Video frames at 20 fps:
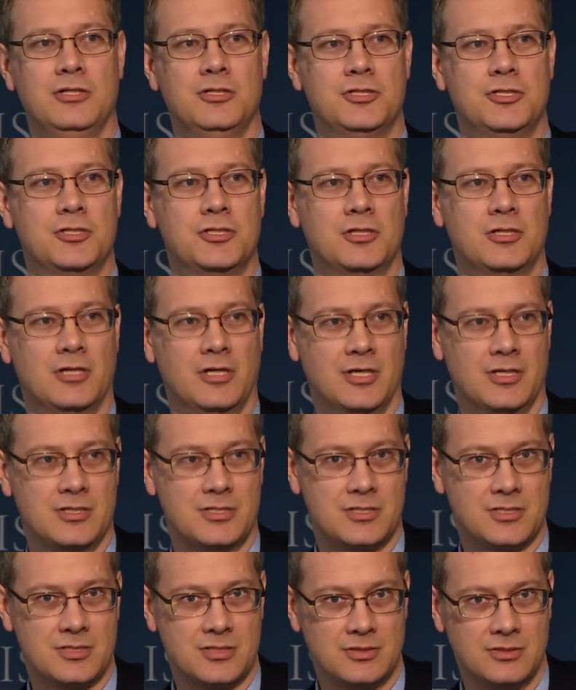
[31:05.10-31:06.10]

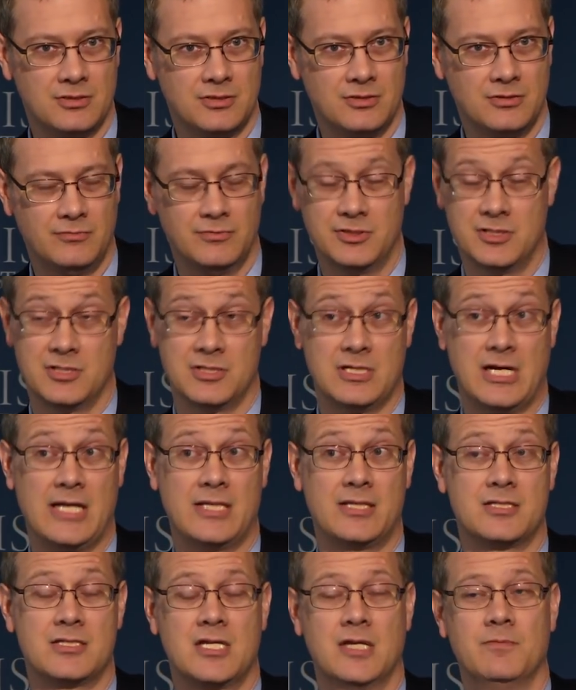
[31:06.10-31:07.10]
insurance, which is
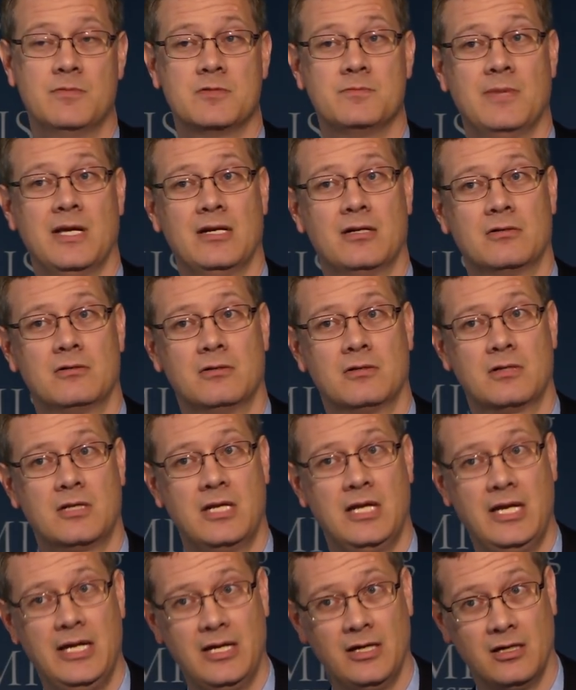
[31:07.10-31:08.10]
not the same as medical
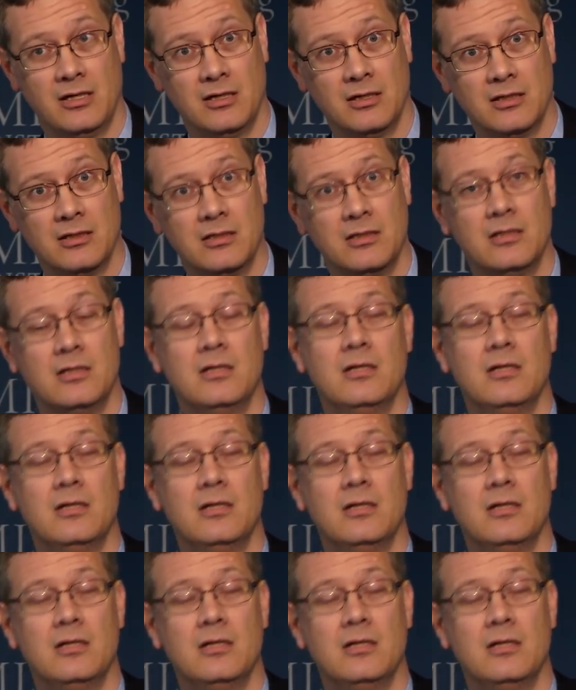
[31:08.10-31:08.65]
care,